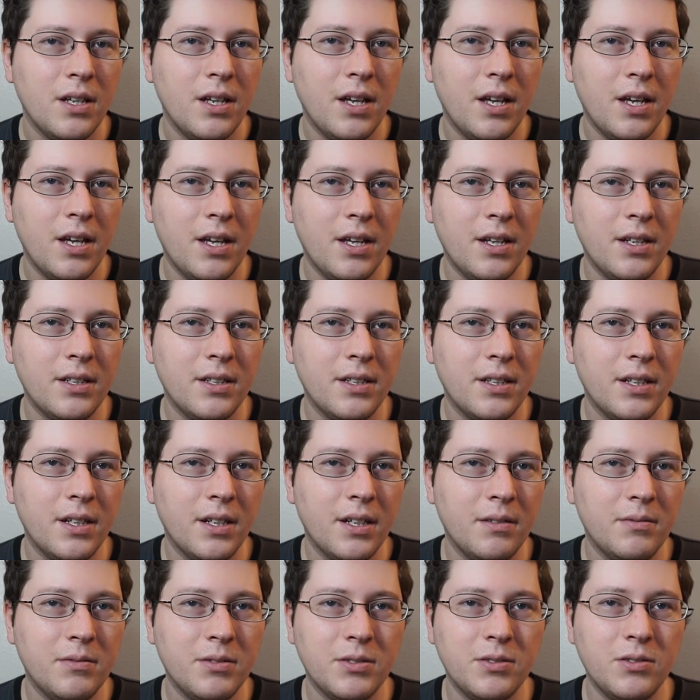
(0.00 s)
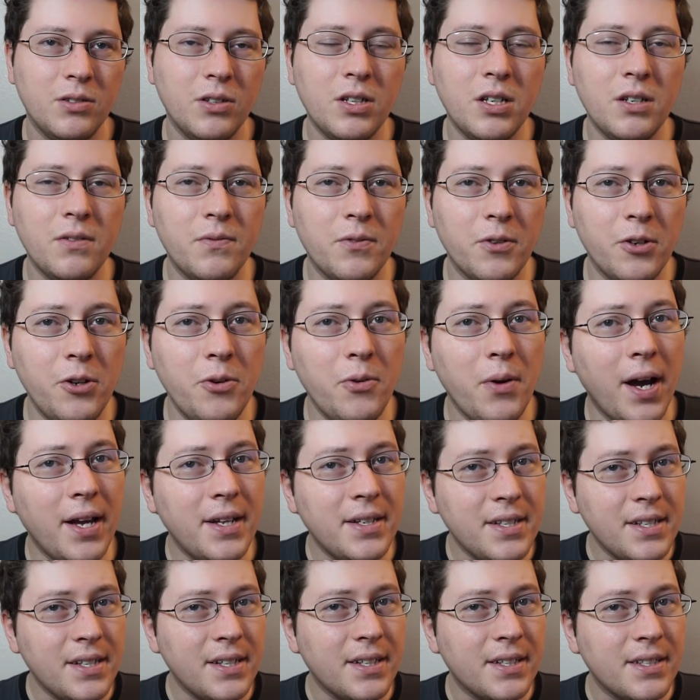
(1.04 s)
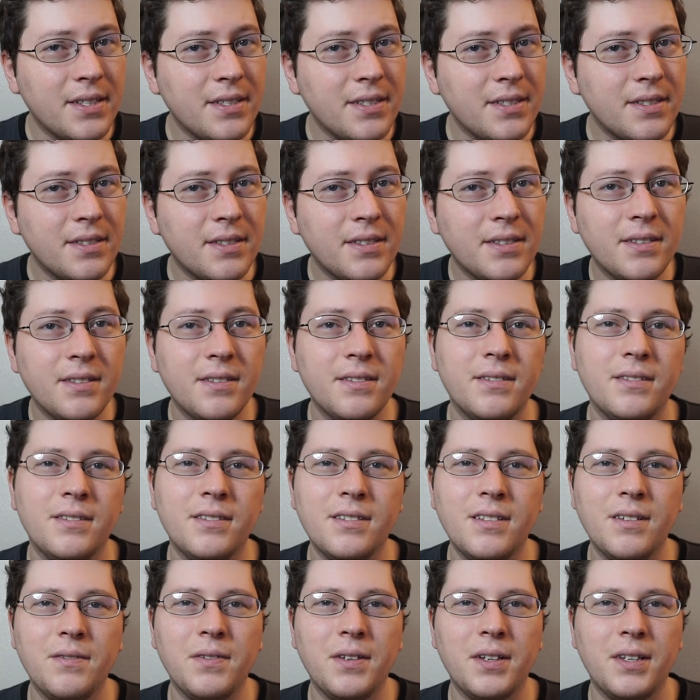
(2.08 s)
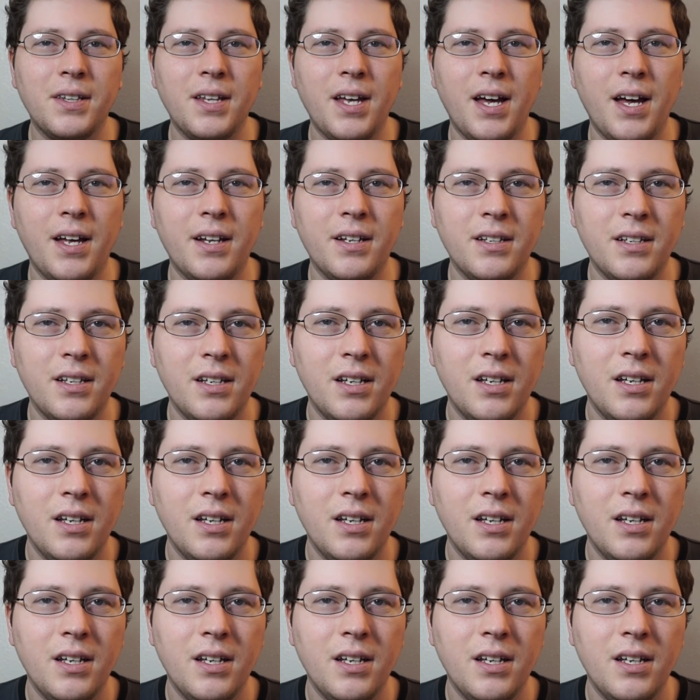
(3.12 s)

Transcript: and uh, just looking for new ideas and stuff like that.